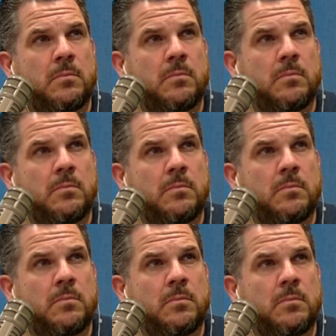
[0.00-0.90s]

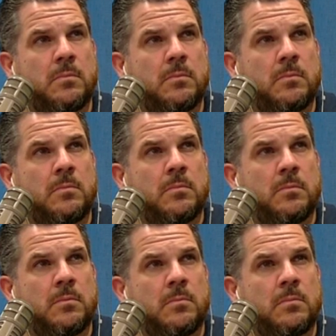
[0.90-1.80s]

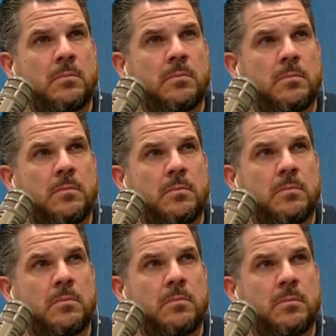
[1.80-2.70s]

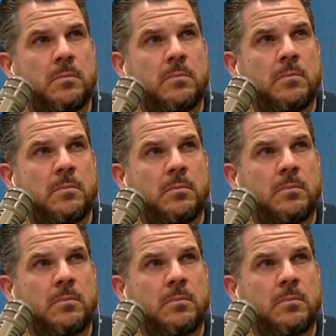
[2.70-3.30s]
[no speech]